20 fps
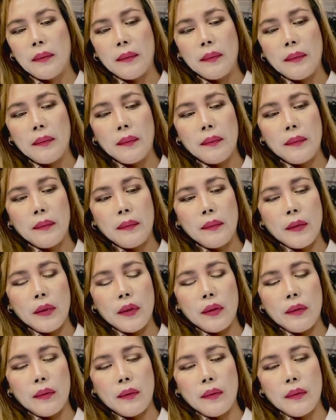
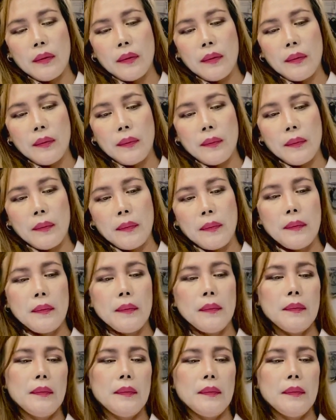No one is speaking in this clip.